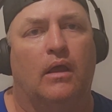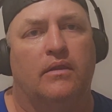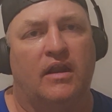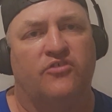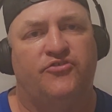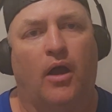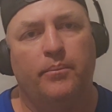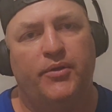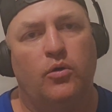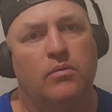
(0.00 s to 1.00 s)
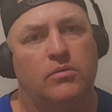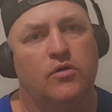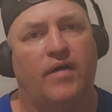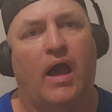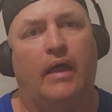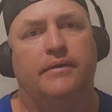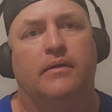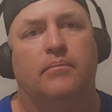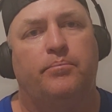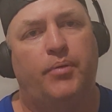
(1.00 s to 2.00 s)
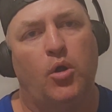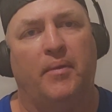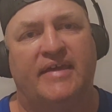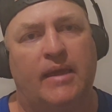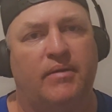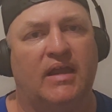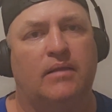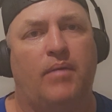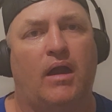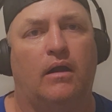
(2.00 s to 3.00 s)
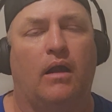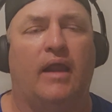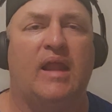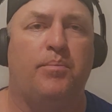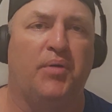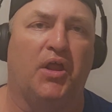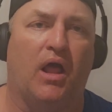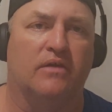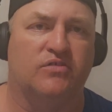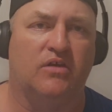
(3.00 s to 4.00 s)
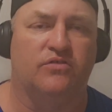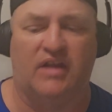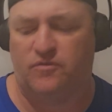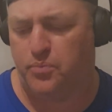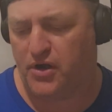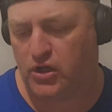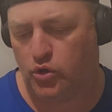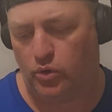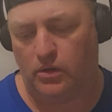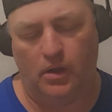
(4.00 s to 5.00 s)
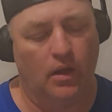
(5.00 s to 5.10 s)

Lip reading: They just dump you and move on. Boom, you keep getting better. And they build all season. That's pretty cool.